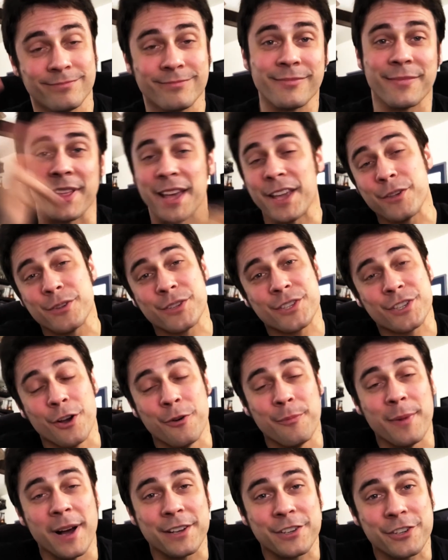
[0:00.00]
Thank you so
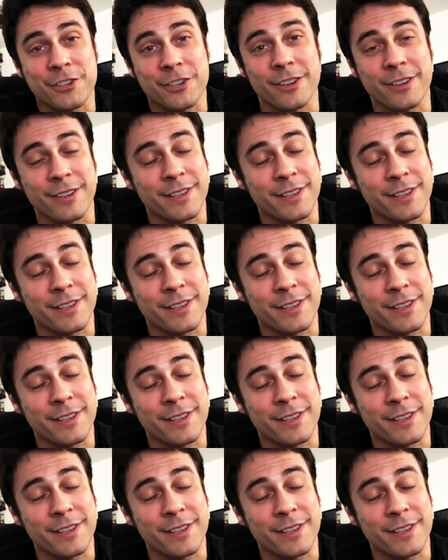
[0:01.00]
much.